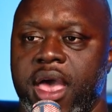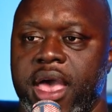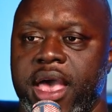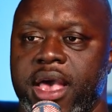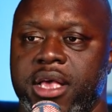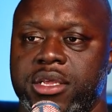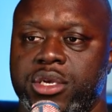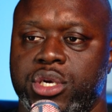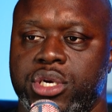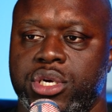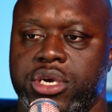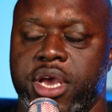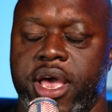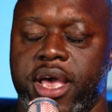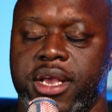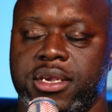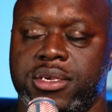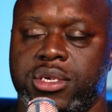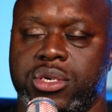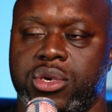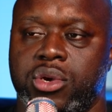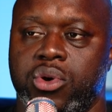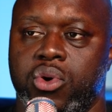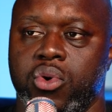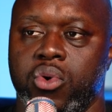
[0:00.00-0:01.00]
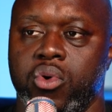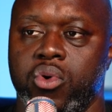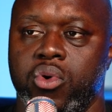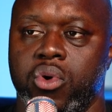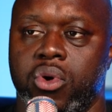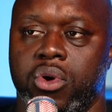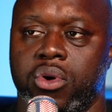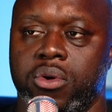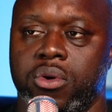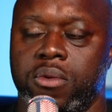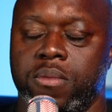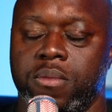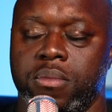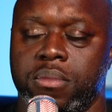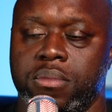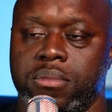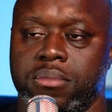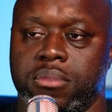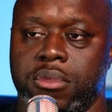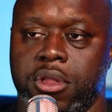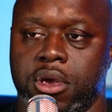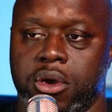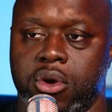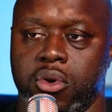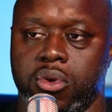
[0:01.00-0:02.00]
it checks Google
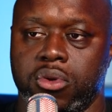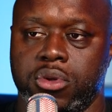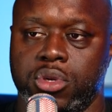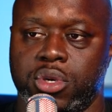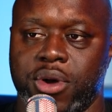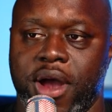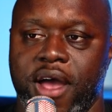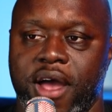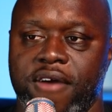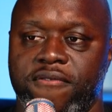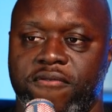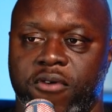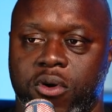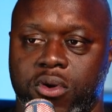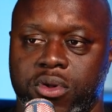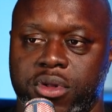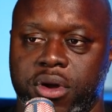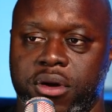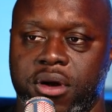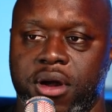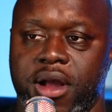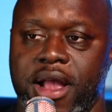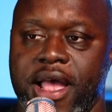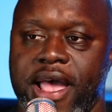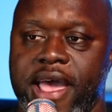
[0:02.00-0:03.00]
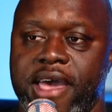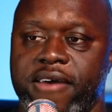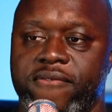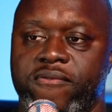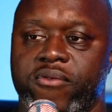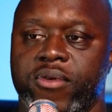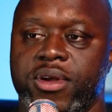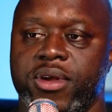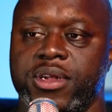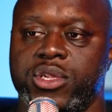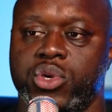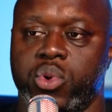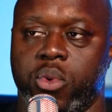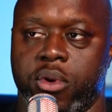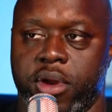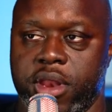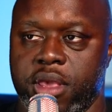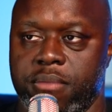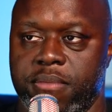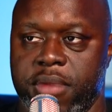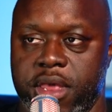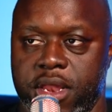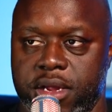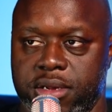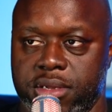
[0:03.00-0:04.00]
the Google Drive folder every 20
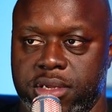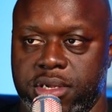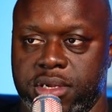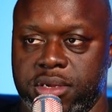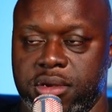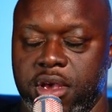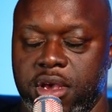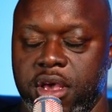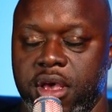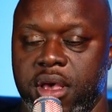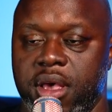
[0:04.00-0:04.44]
minutes.